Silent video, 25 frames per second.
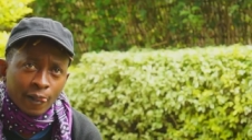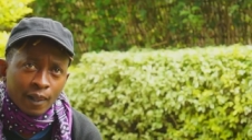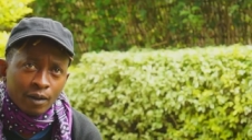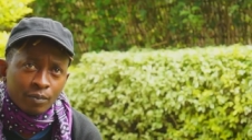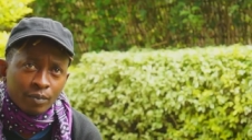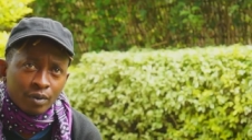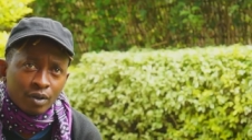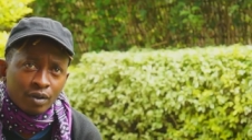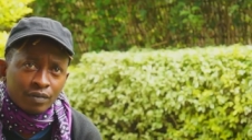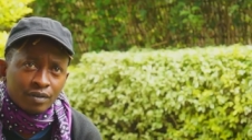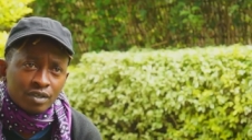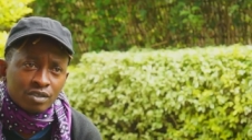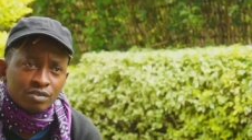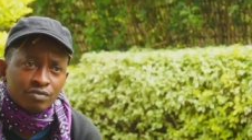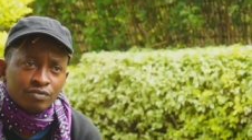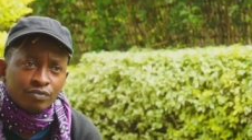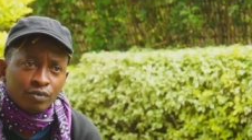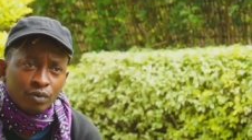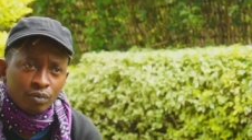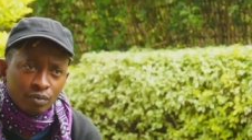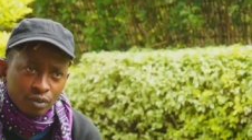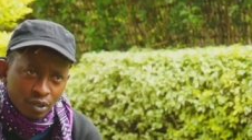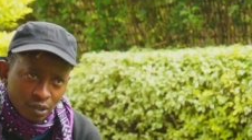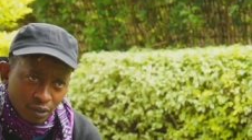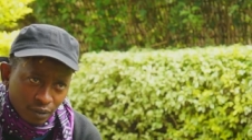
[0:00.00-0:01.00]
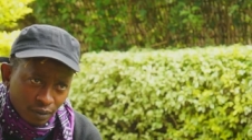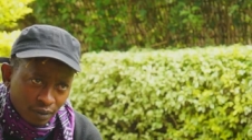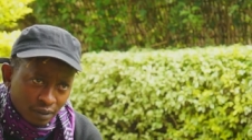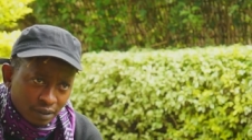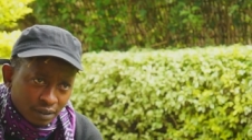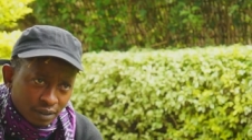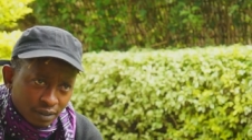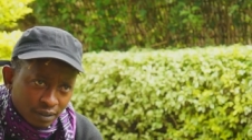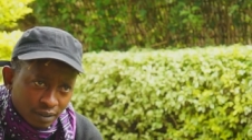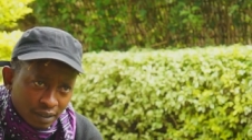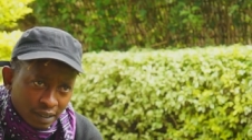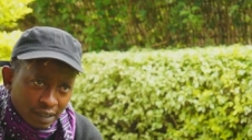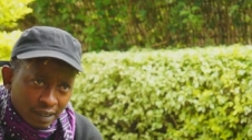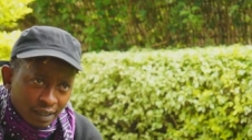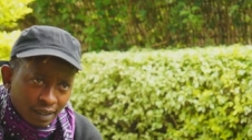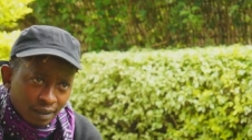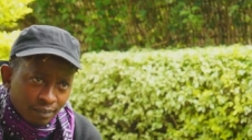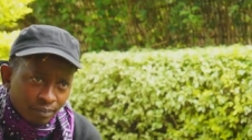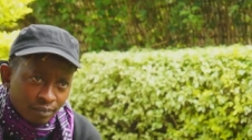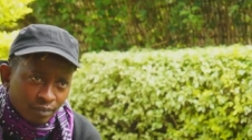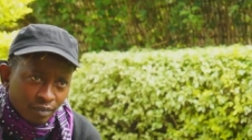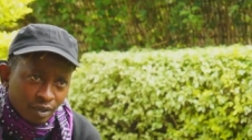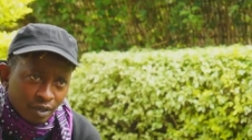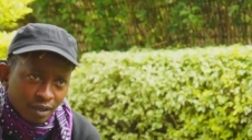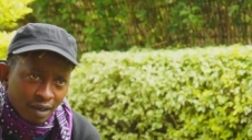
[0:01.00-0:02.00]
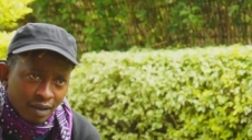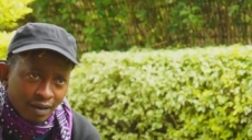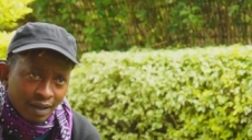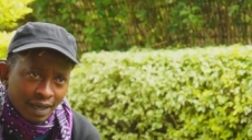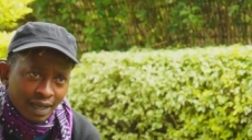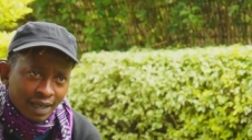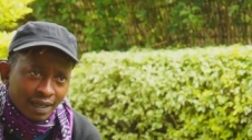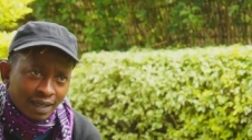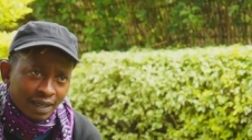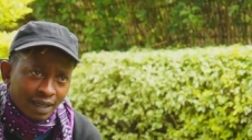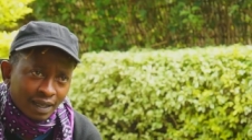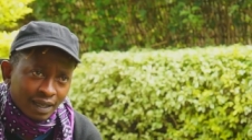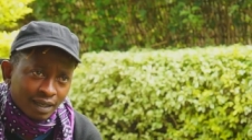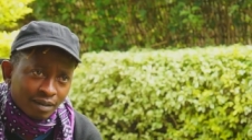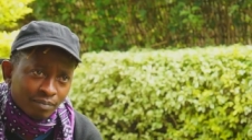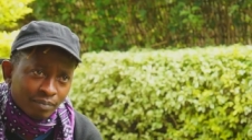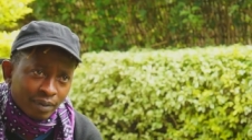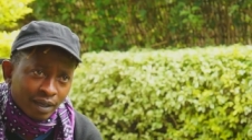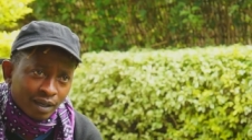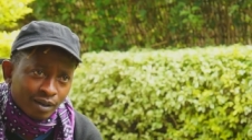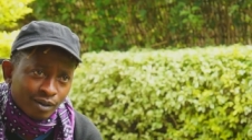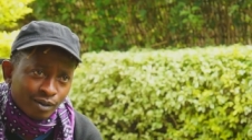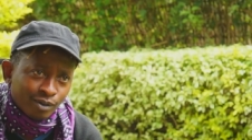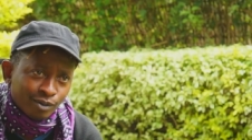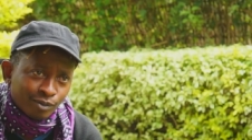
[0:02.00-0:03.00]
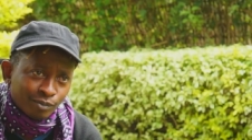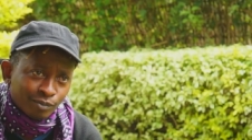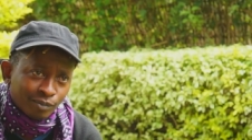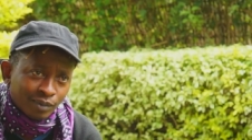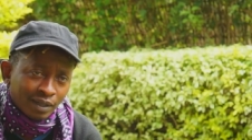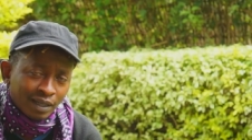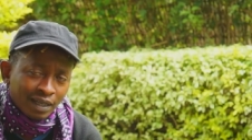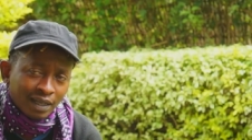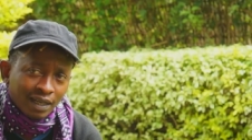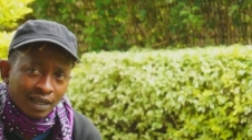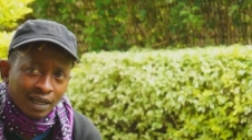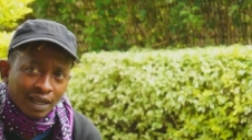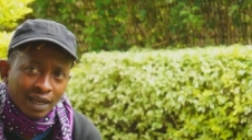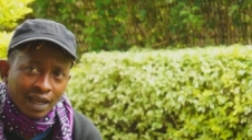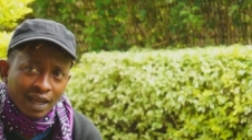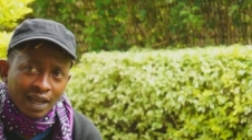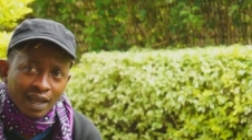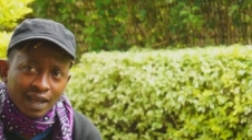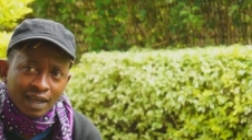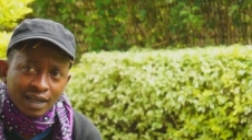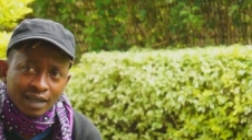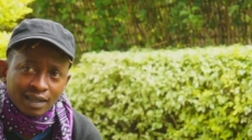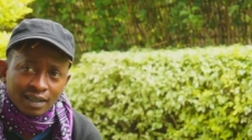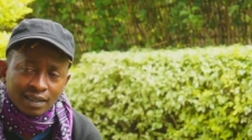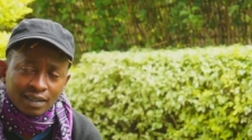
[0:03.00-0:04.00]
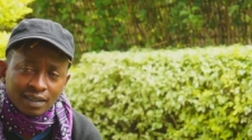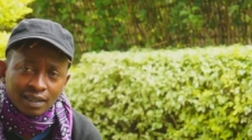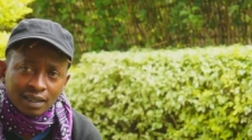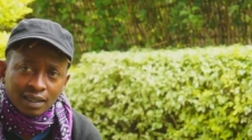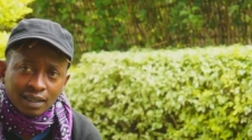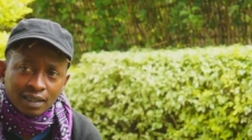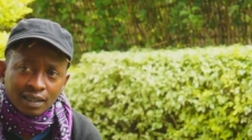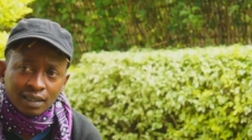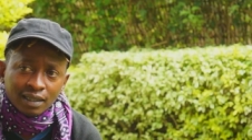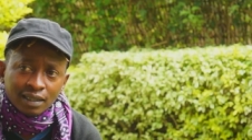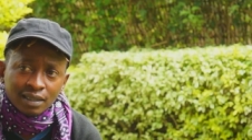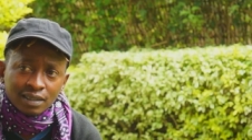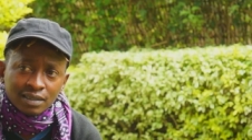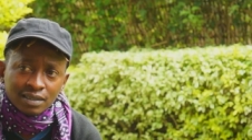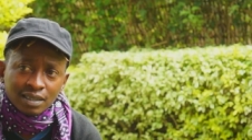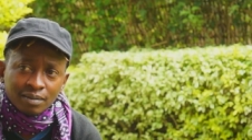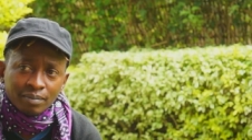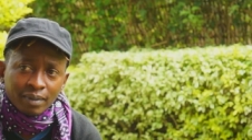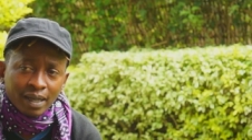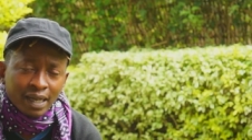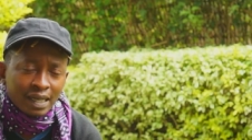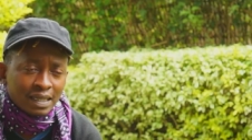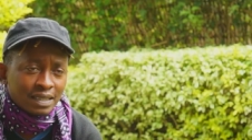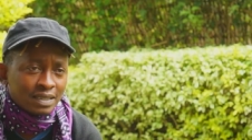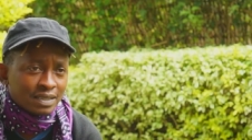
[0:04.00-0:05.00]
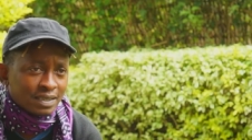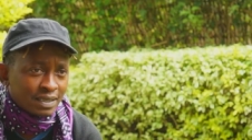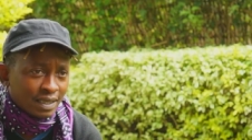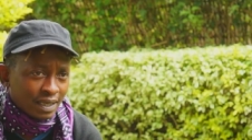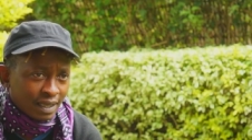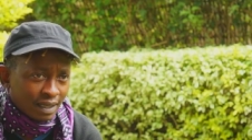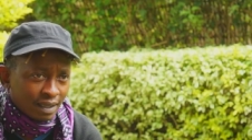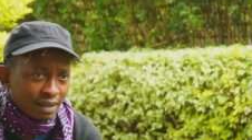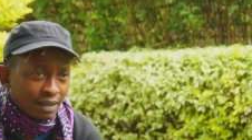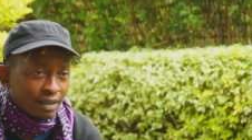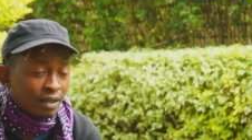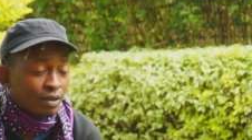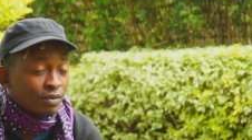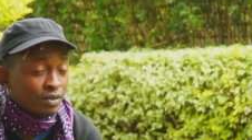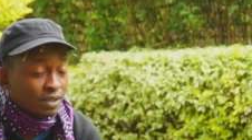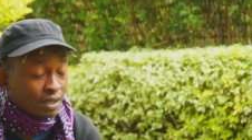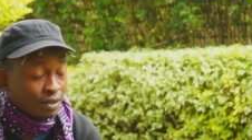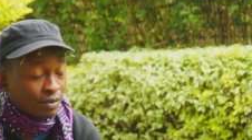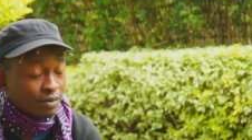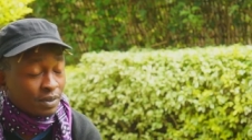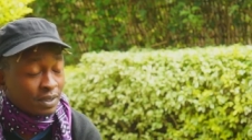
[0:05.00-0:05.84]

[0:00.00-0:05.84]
And we got this phone call um, on our landline back home. And uh, some guy said, there was,